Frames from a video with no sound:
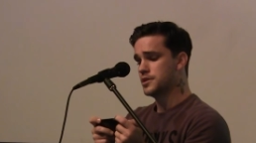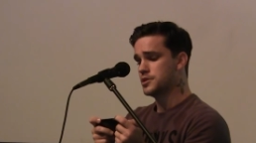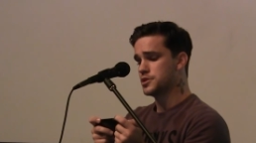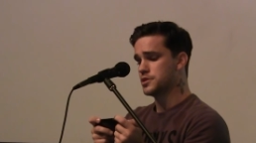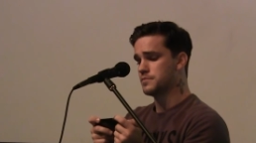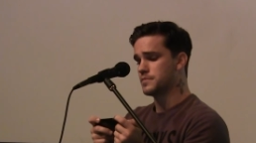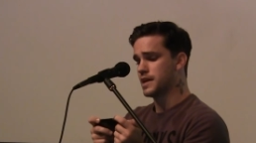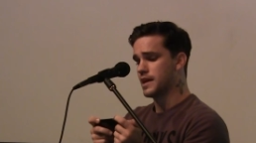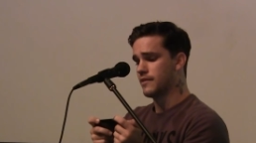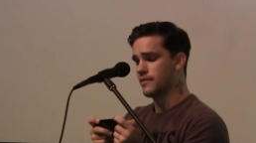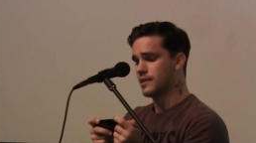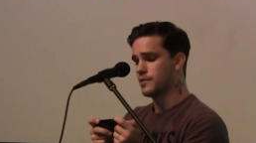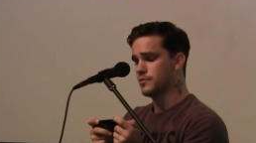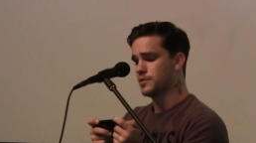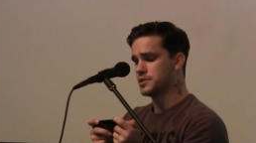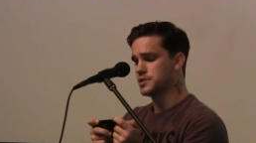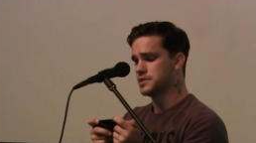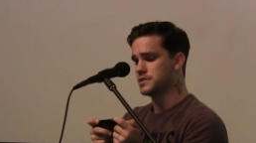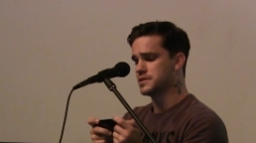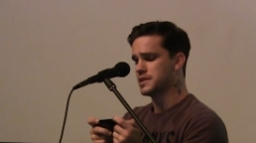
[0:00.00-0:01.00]
Jim Carrey
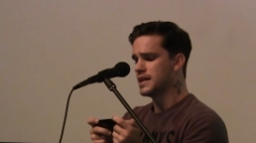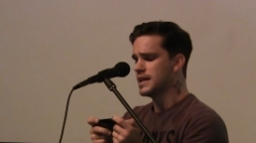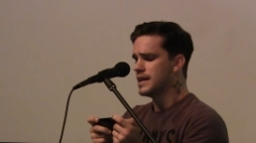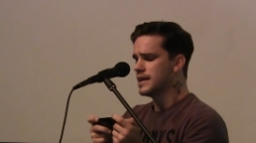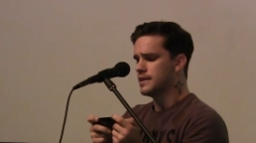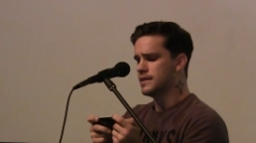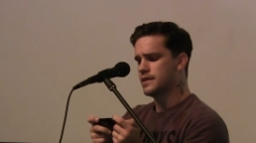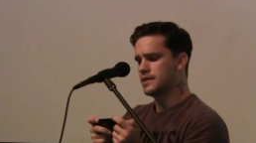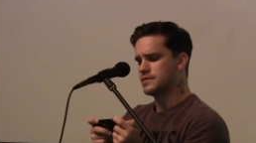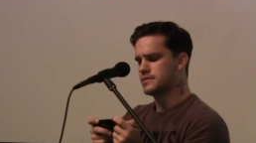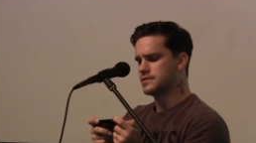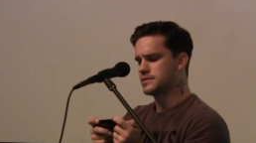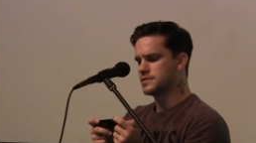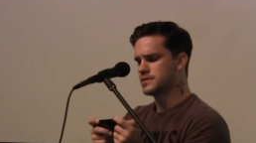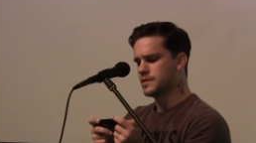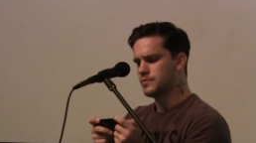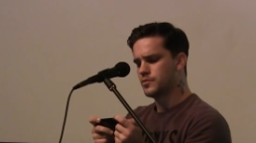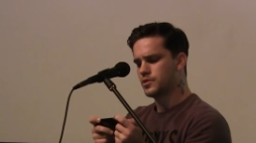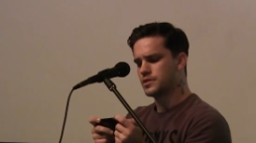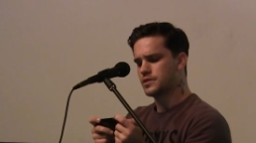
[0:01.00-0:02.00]
wishes he had
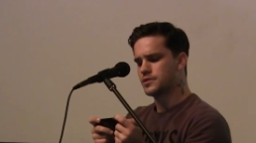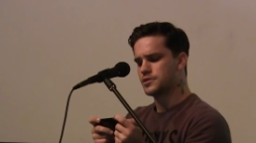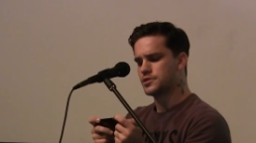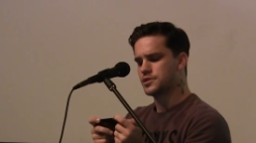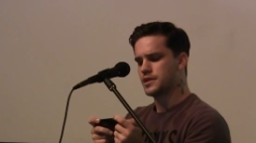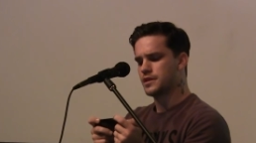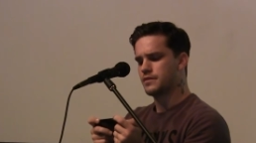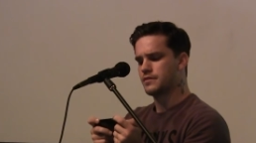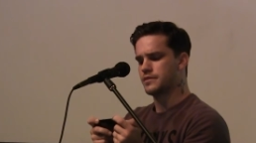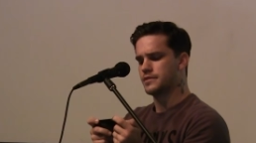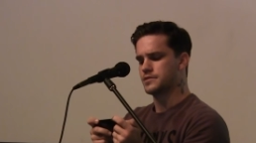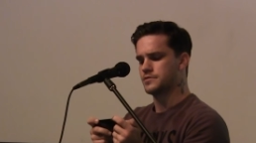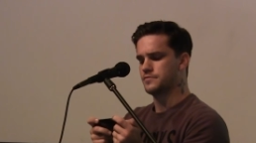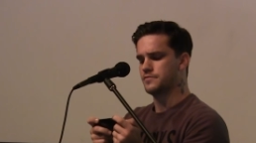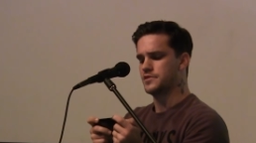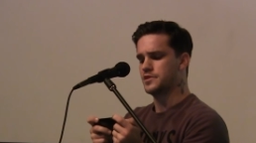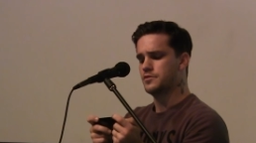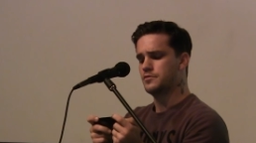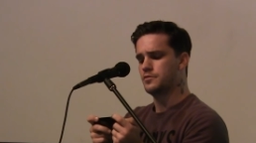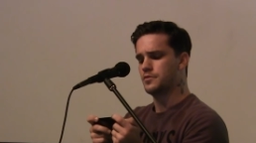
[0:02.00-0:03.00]
someone to share this
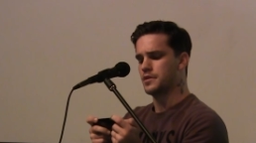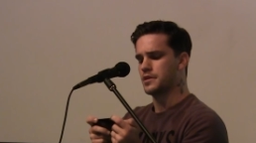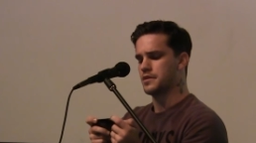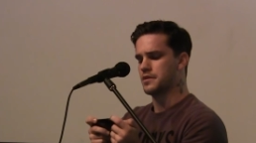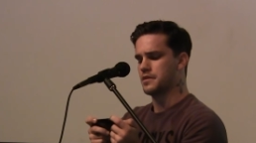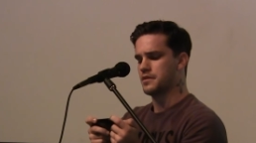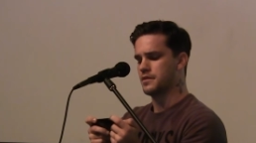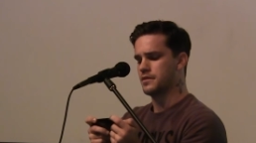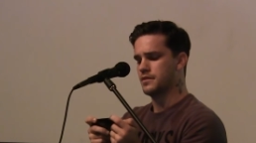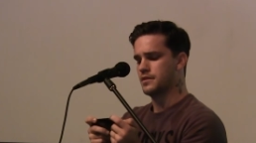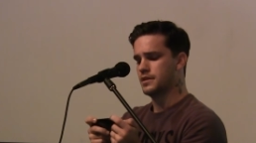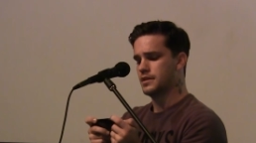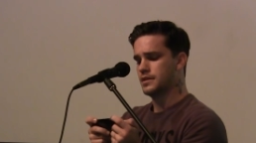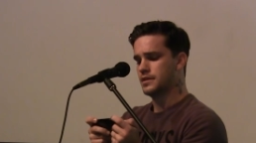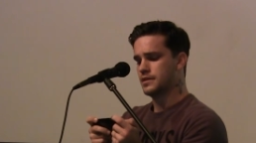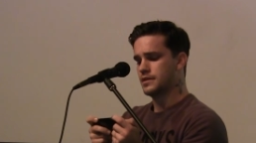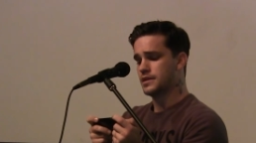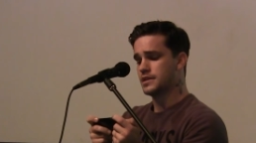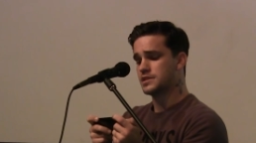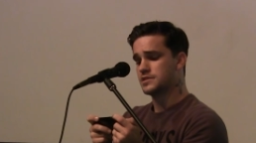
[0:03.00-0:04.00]
view with.